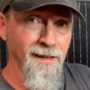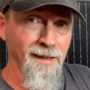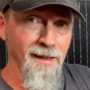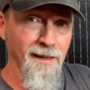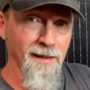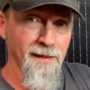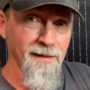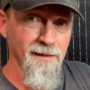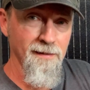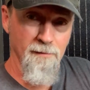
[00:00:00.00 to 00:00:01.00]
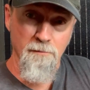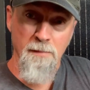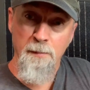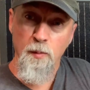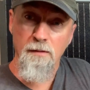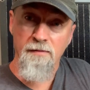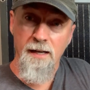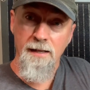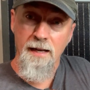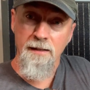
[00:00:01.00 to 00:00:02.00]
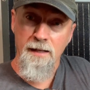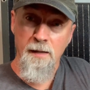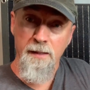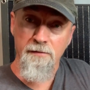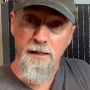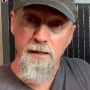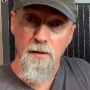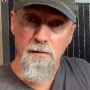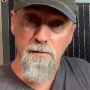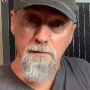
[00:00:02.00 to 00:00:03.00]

Hey, maybe we'll find out in a coming video.